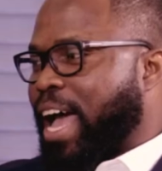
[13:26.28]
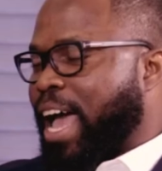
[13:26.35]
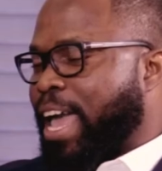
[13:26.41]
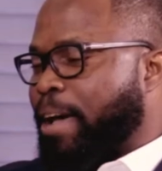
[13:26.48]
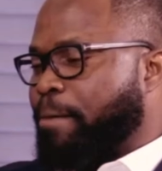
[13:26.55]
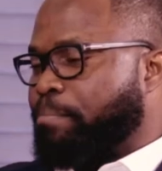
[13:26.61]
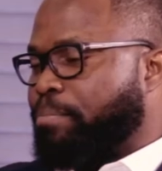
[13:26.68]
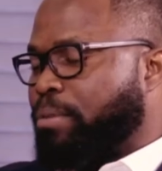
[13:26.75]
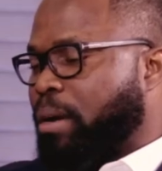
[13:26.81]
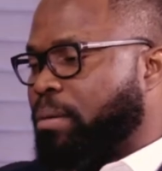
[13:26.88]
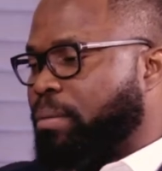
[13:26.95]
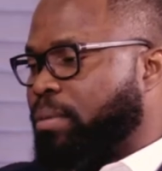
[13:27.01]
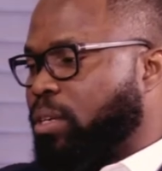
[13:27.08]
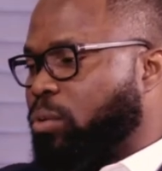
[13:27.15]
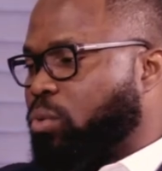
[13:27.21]
I am
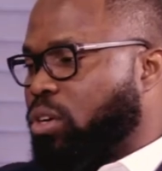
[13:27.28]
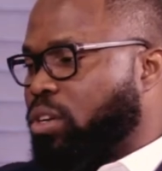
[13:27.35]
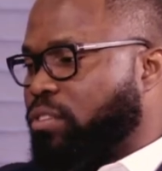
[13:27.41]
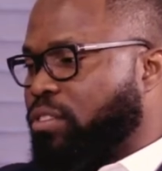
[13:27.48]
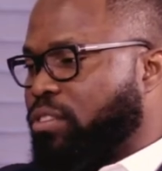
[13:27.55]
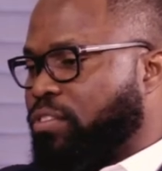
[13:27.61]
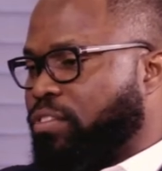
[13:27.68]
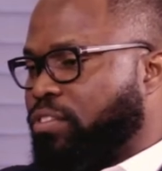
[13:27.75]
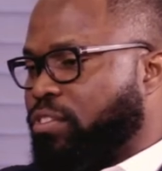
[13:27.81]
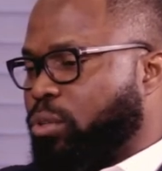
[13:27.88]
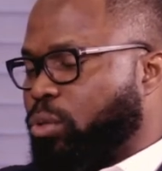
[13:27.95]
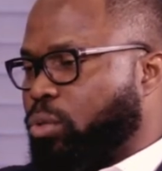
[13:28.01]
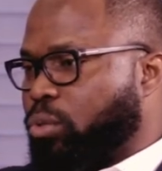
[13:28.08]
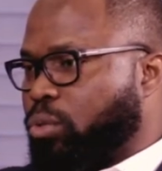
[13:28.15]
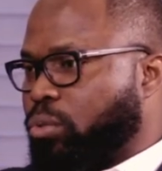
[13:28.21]
probably one of the
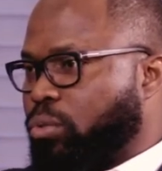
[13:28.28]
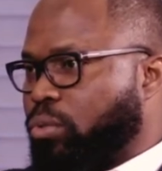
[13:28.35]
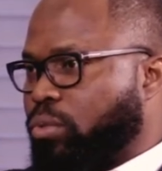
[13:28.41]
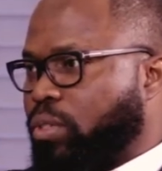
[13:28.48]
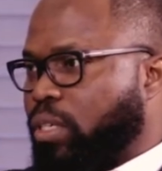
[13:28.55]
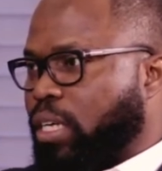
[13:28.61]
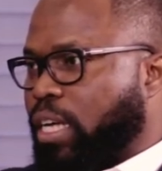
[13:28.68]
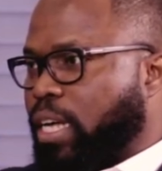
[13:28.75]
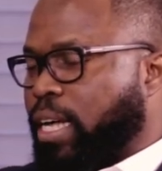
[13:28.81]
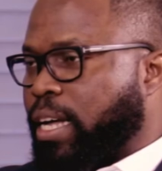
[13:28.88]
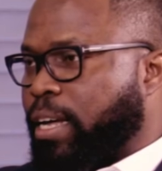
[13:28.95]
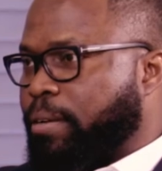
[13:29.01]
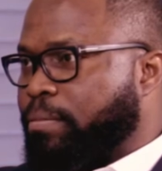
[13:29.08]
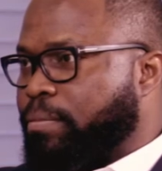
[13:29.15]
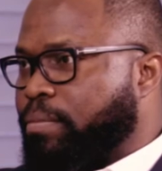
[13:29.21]
few
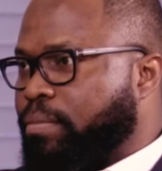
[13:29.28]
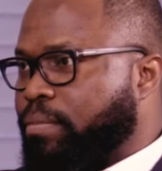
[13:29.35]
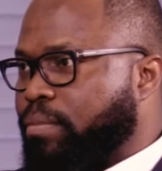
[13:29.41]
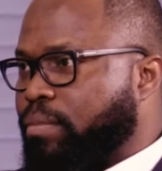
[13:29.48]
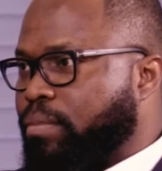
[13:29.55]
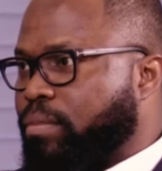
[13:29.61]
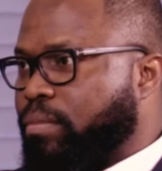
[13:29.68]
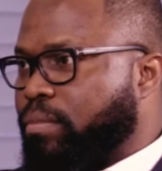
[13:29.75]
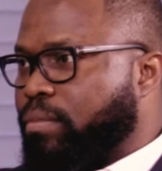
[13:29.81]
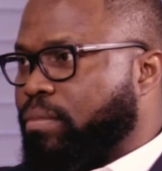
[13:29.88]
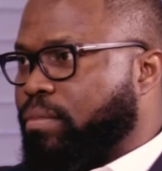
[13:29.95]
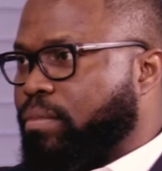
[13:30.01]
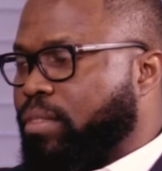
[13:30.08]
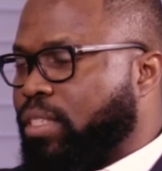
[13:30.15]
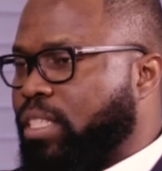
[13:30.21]
um,
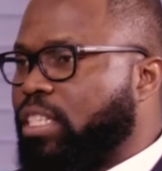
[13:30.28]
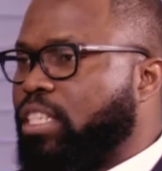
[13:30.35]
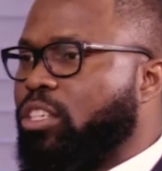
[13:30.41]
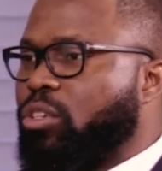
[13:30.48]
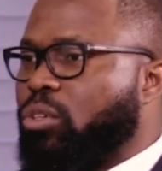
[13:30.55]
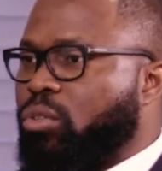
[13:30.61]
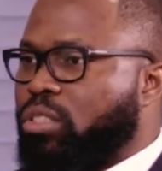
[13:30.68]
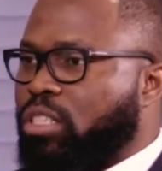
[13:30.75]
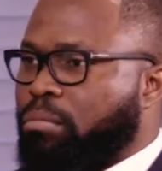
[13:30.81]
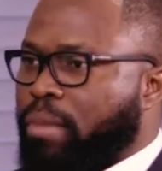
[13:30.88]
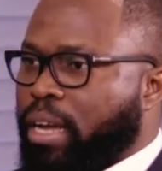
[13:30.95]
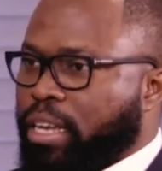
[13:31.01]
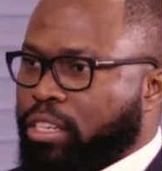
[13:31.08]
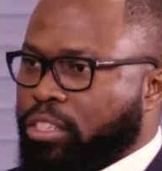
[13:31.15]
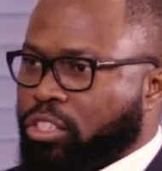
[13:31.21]
CEOs in
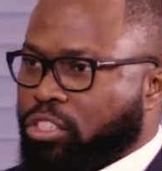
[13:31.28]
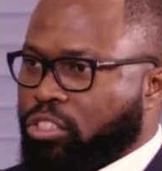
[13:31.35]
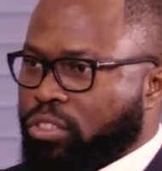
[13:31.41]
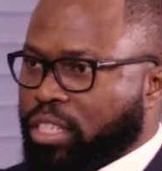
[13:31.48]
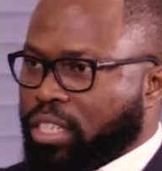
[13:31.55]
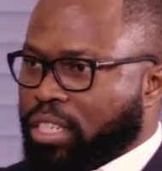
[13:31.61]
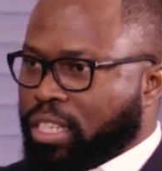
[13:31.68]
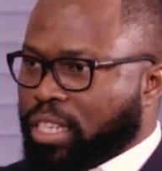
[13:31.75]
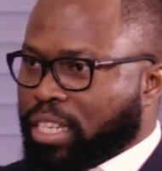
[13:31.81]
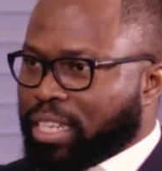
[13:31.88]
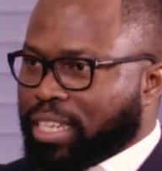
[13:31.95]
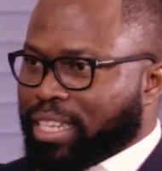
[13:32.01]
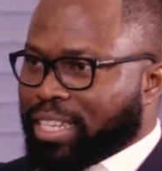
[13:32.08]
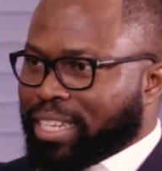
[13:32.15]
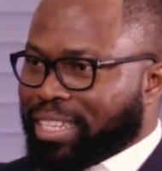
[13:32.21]
my industry
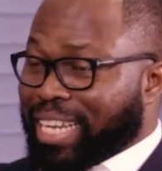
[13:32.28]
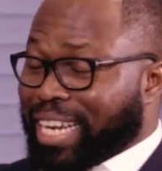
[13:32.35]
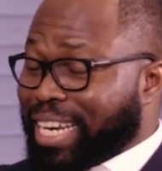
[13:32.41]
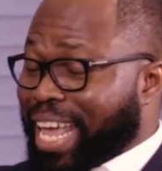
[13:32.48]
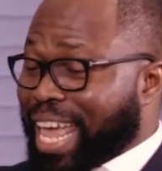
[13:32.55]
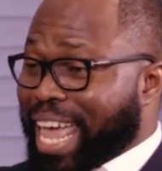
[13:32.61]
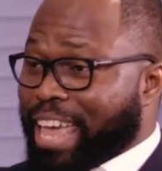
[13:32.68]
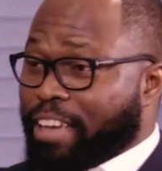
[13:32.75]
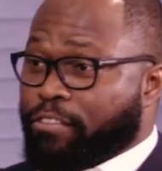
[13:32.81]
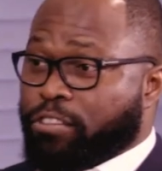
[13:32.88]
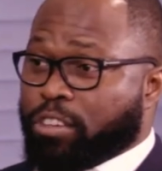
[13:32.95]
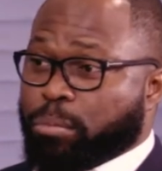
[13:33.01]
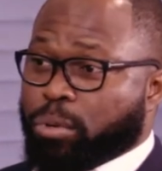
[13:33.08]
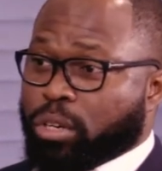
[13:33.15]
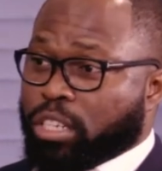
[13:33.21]
that
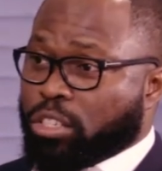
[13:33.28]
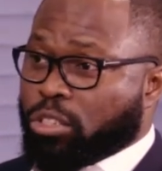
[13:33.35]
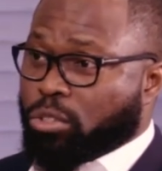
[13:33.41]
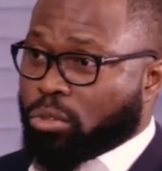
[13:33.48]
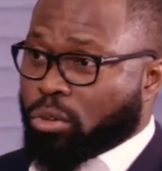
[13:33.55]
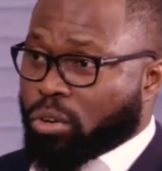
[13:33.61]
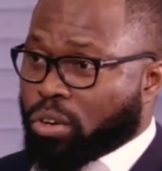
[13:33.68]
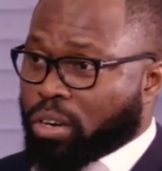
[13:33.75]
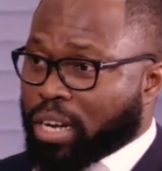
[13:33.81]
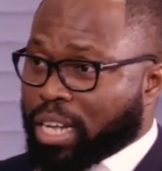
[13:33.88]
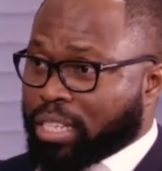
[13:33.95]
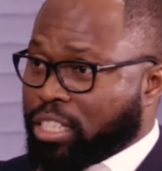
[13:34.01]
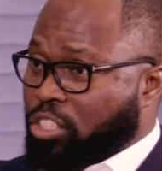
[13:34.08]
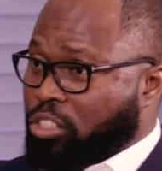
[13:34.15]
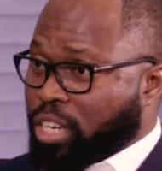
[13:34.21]
everybody saw
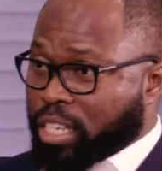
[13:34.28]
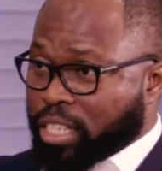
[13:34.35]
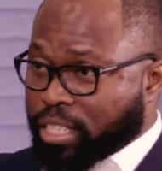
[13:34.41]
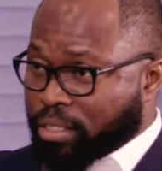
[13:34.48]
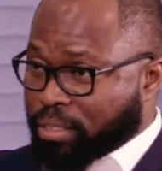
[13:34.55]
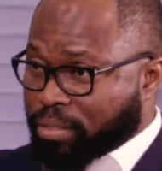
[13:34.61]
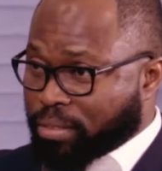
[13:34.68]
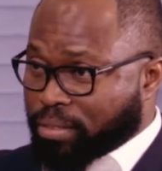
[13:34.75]
as a trainee